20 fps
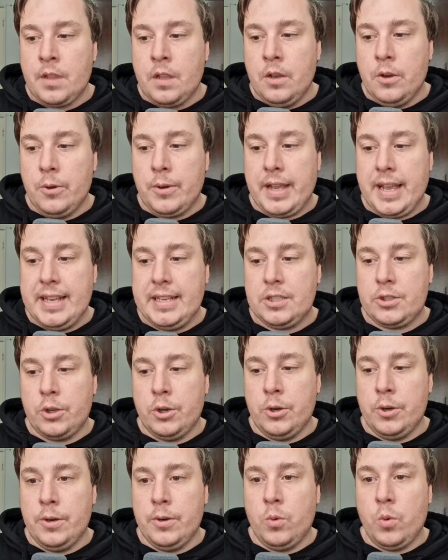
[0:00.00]
Okay,
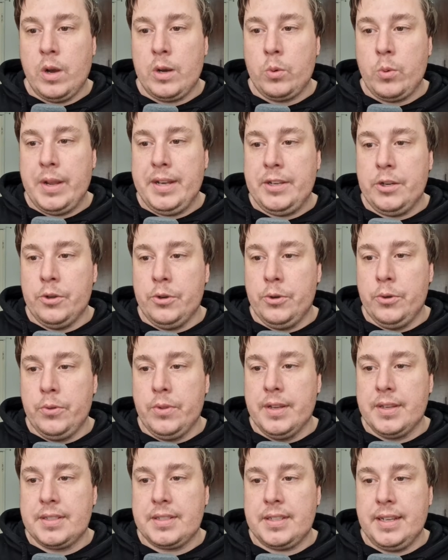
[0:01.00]
so one way to do this